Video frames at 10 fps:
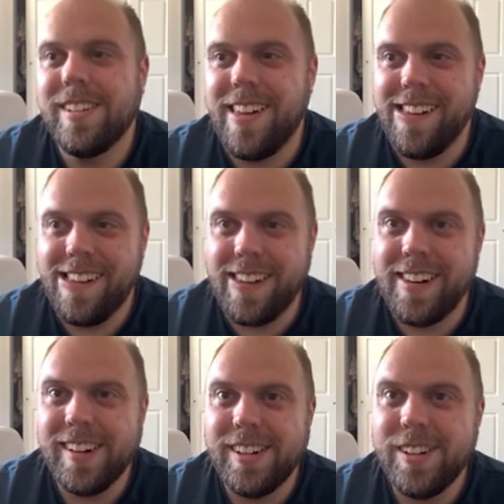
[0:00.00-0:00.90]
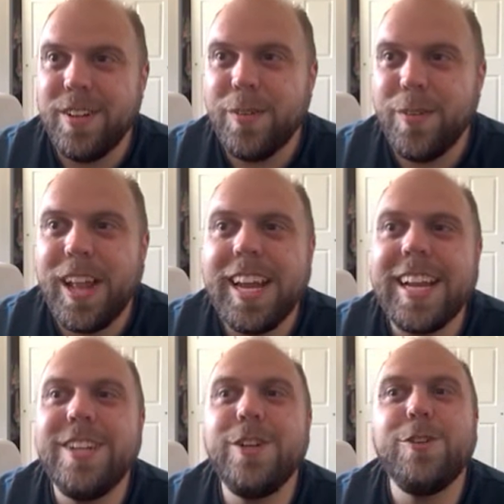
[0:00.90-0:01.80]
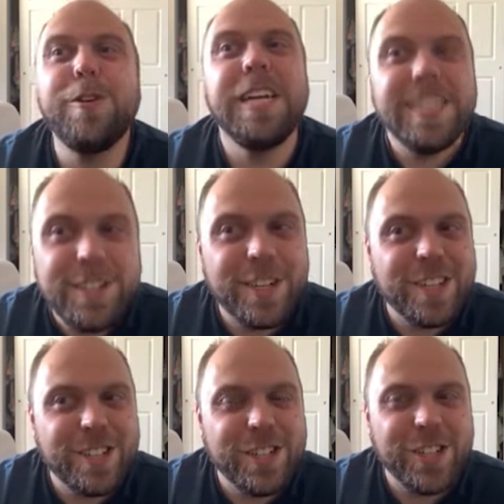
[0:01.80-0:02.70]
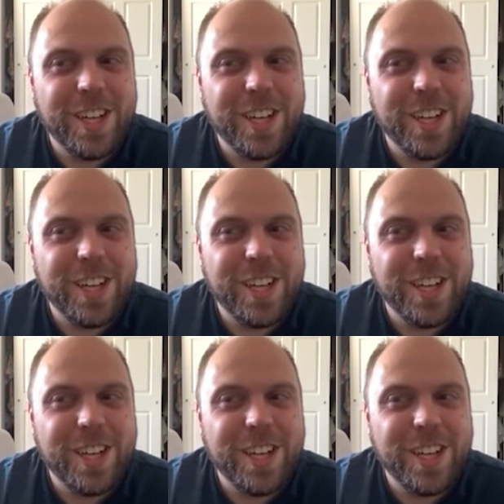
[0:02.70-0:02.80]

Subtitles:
Well, I can do research